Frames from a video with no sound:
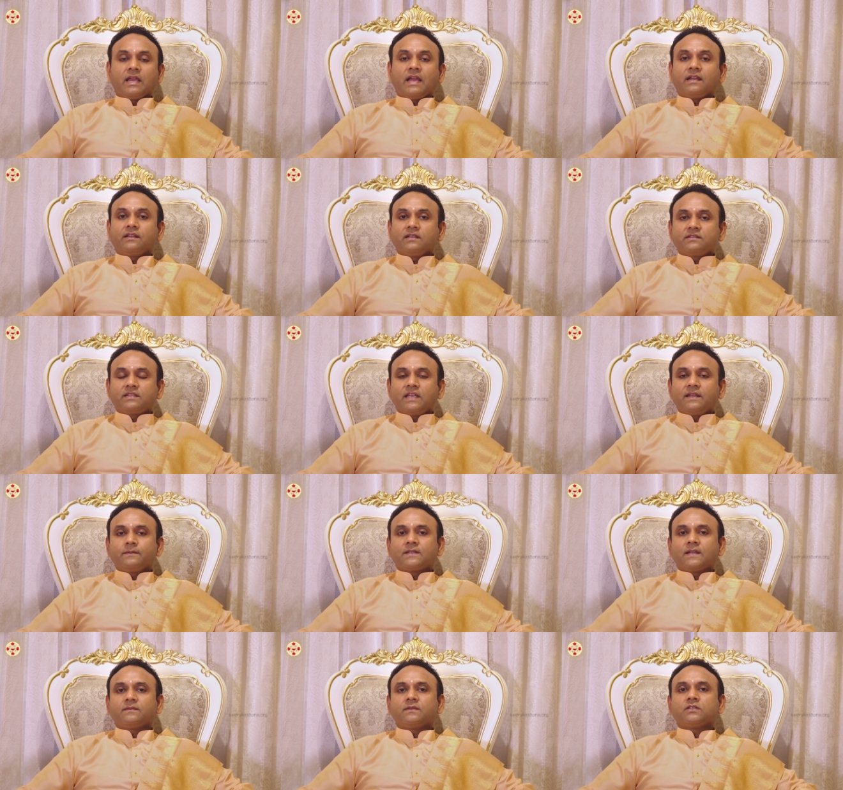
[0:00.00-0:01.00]
At the
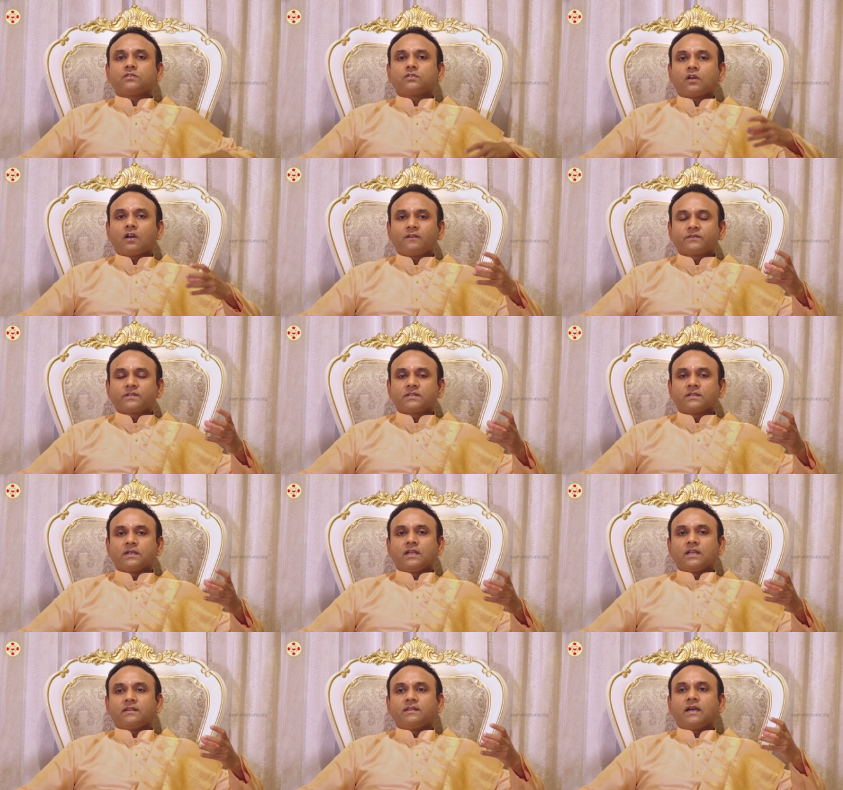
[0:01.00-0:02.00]
same time, the soft,
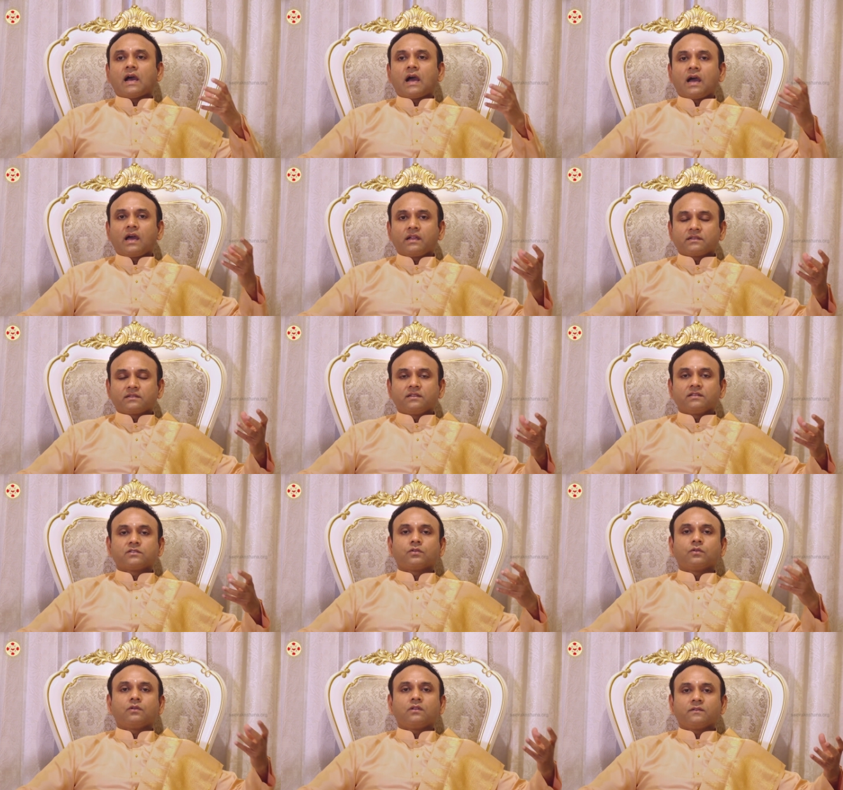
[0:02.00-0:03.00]
the heart, the
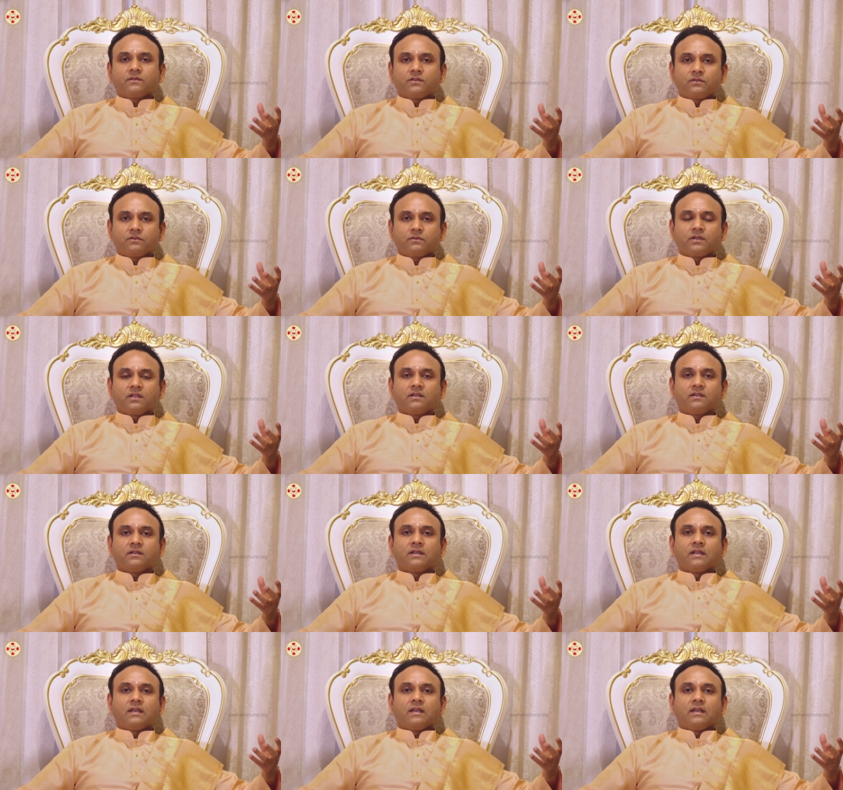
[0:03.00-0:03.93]
soul of the rural